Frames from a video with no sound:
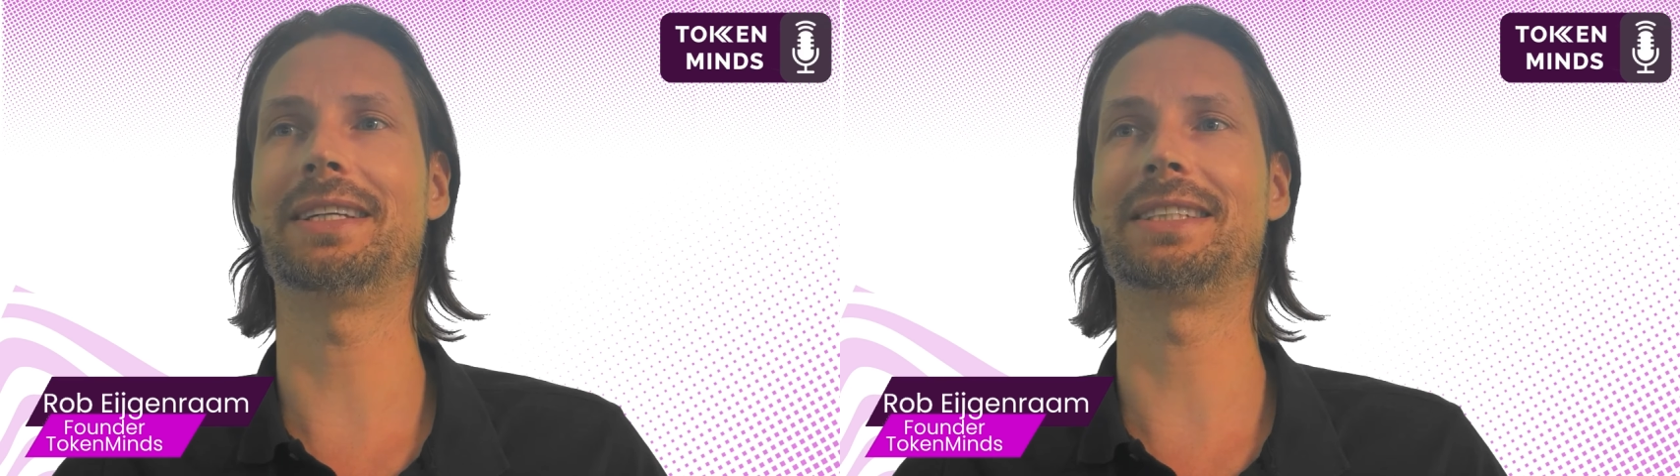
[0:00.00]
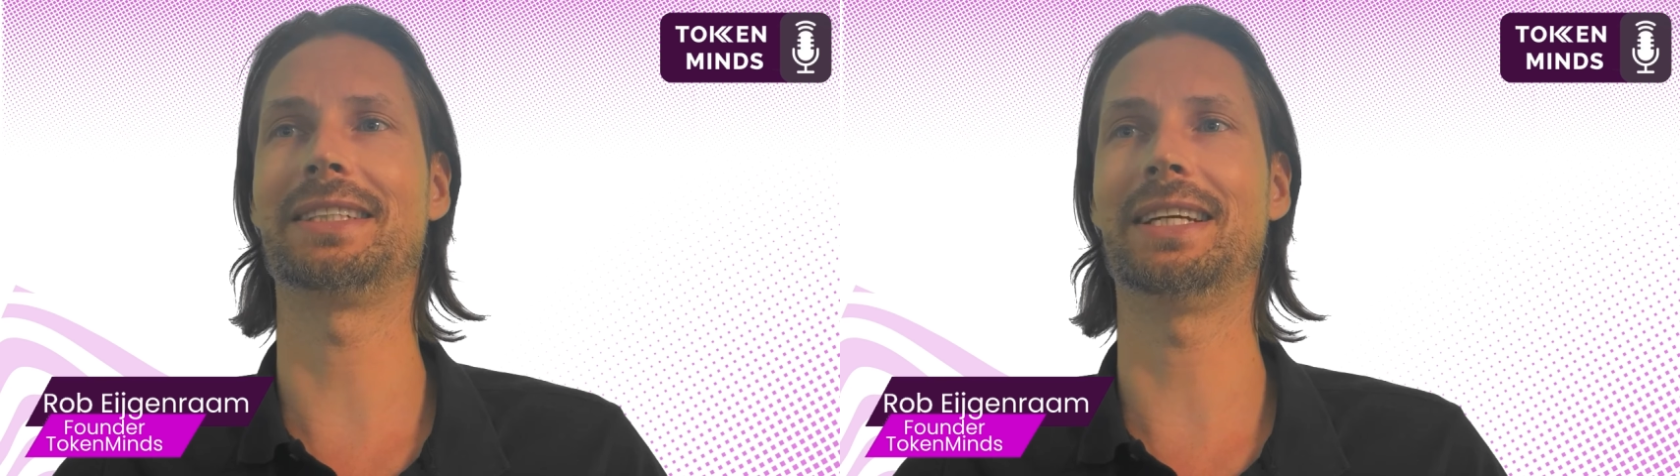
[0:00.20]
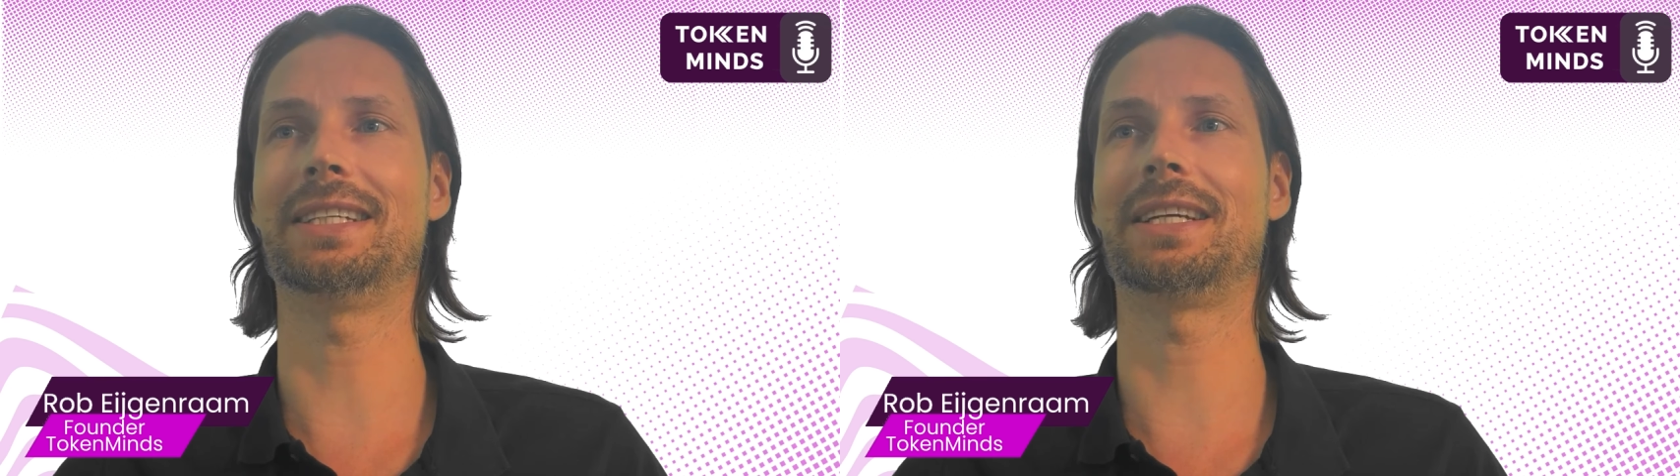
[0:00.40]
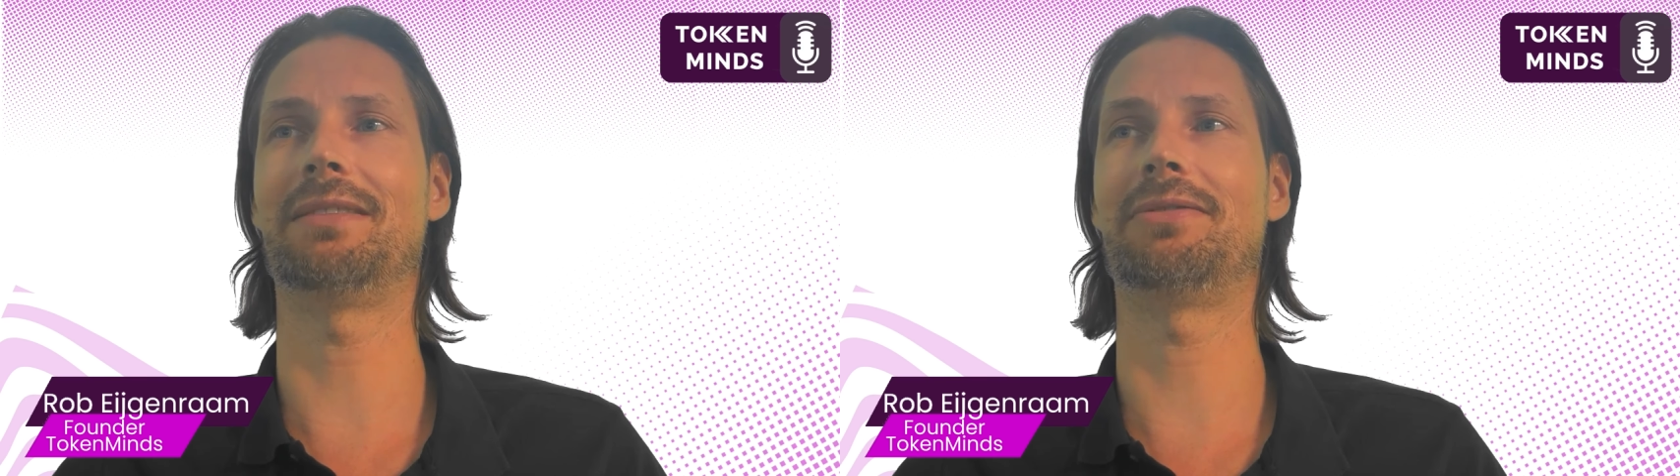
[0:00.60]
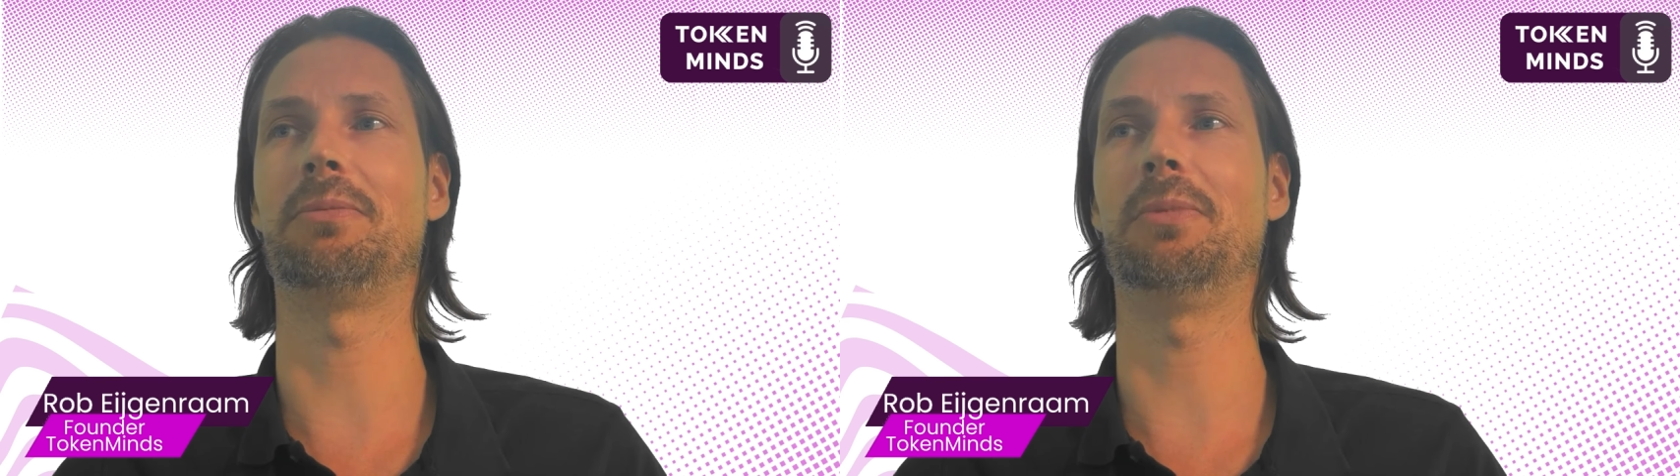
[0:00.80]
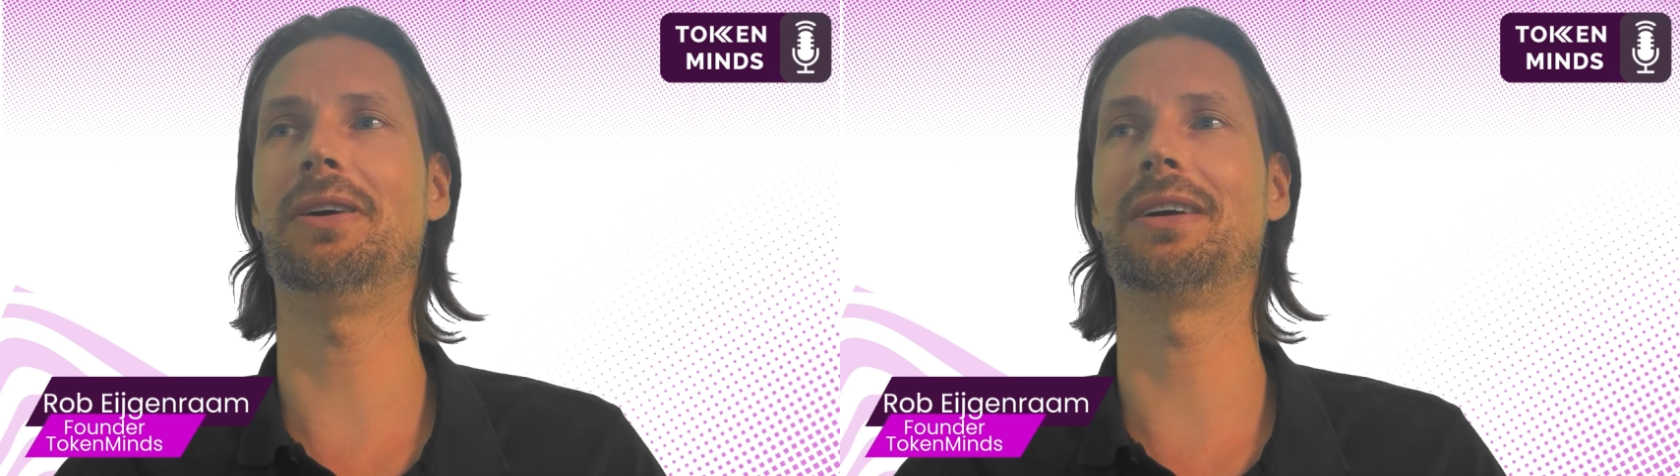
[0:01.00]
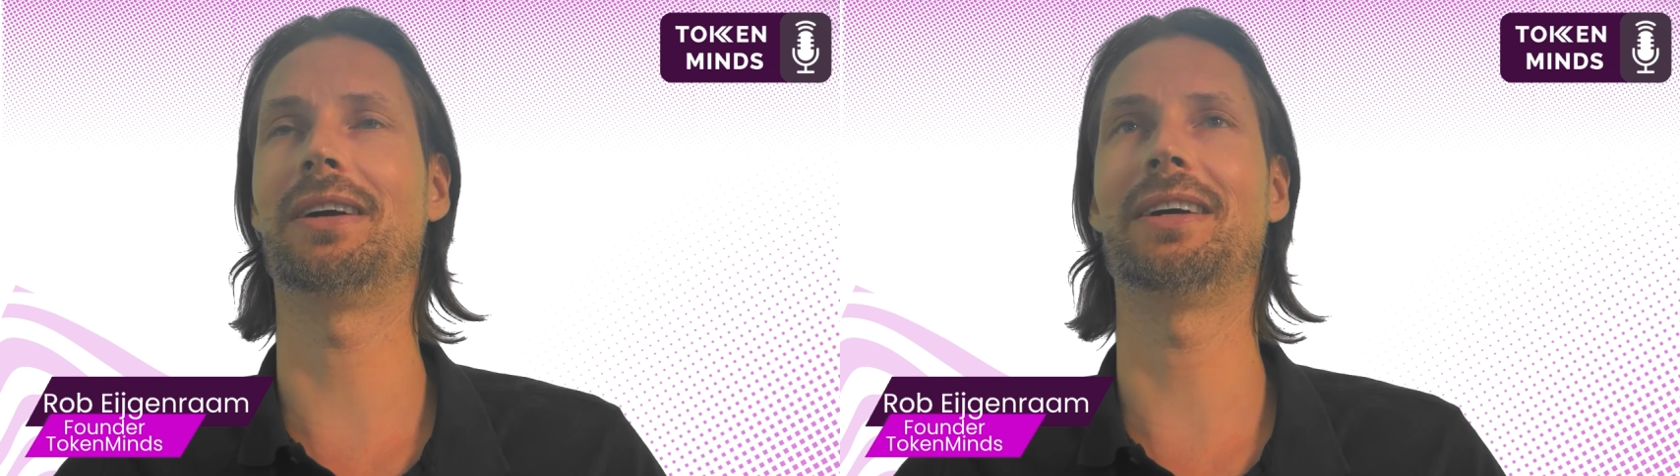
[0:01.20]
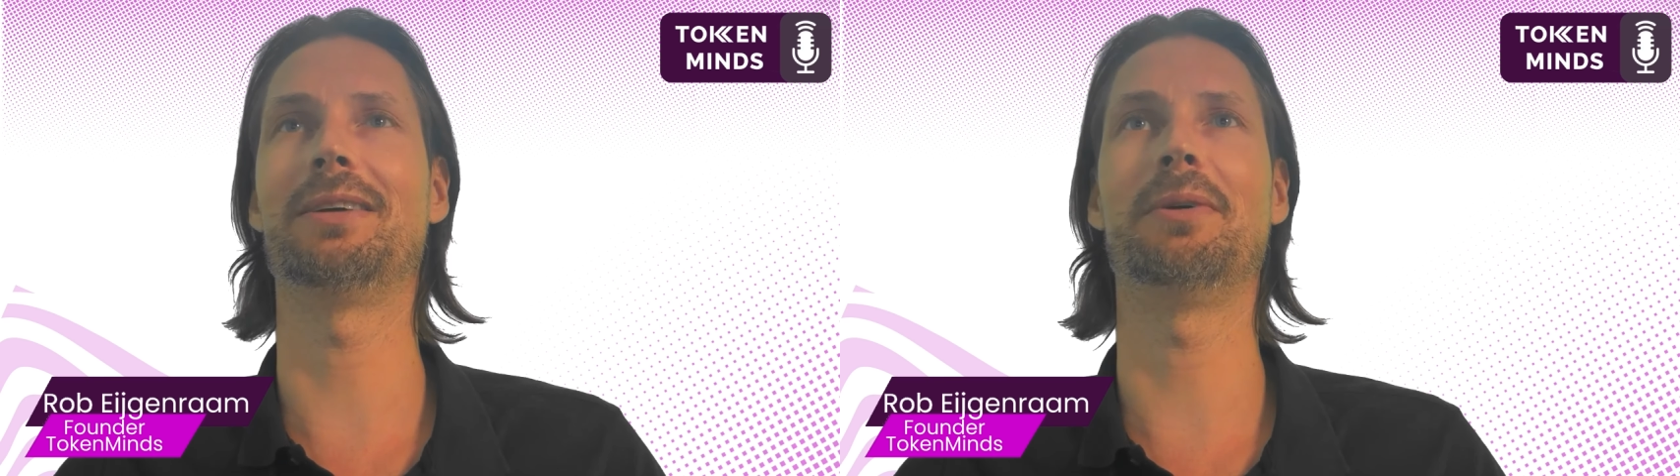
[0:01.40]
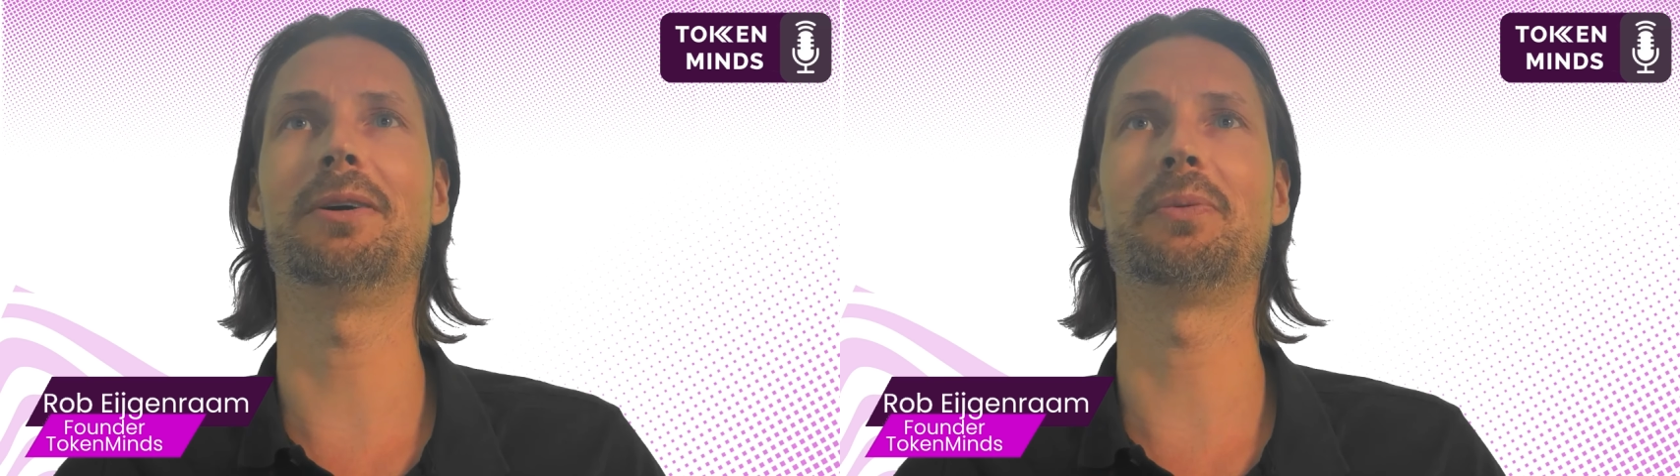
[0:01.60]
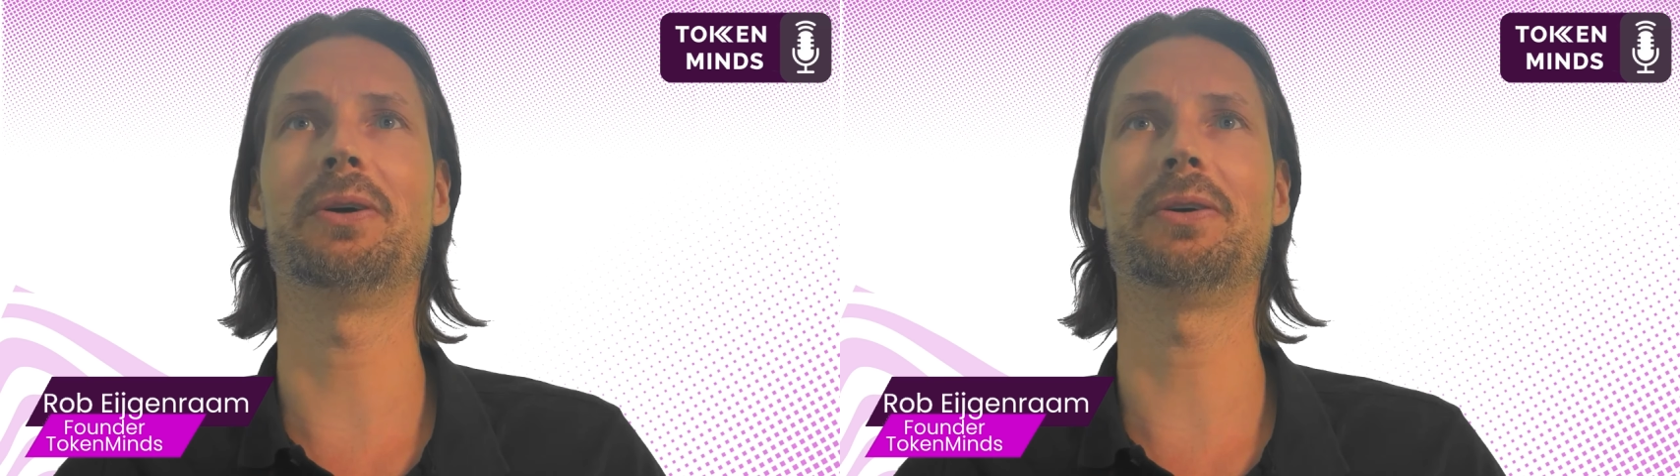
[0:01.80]
as a guest I have Hamang. Hi
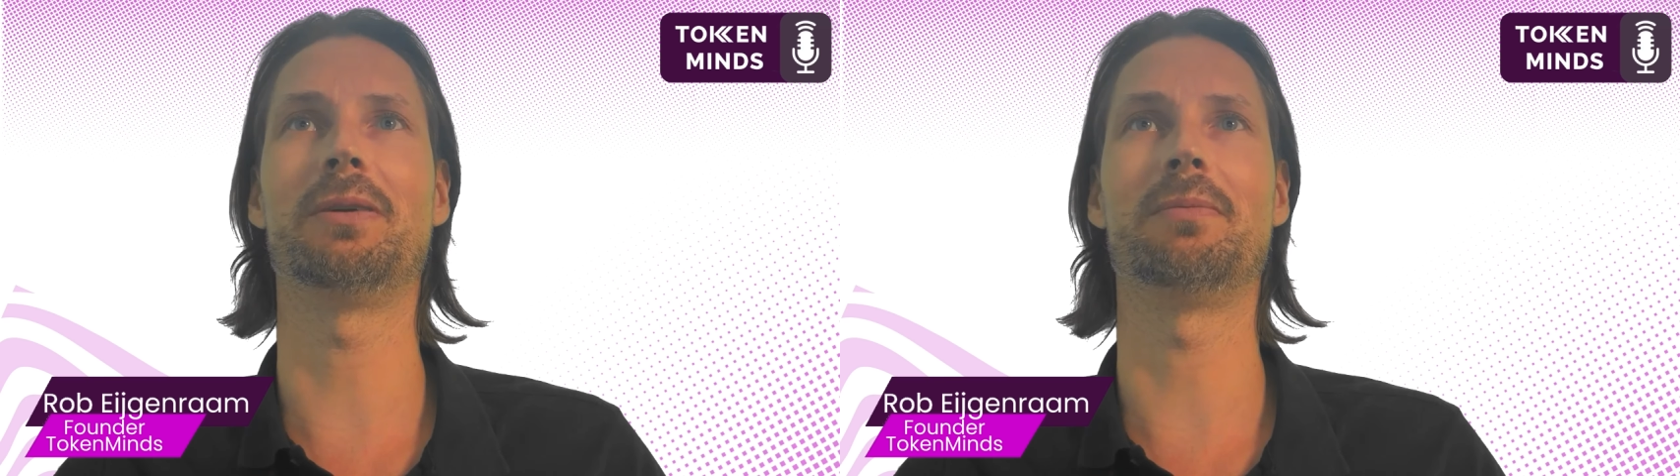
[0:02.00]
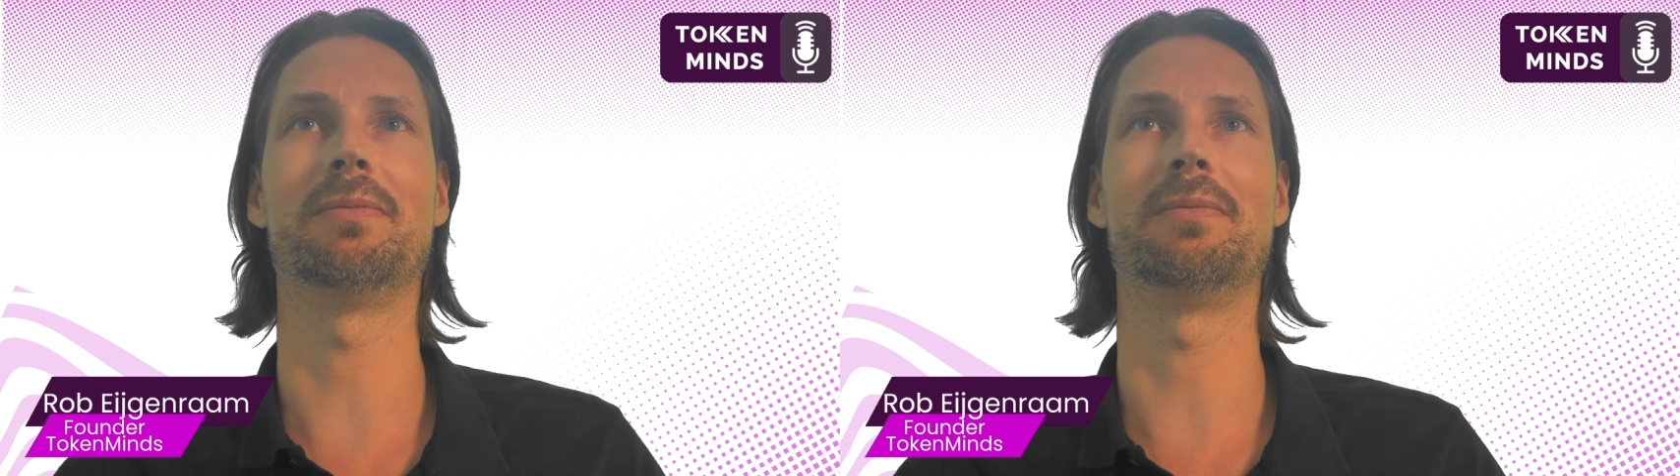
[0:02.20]
Hamang, welcome.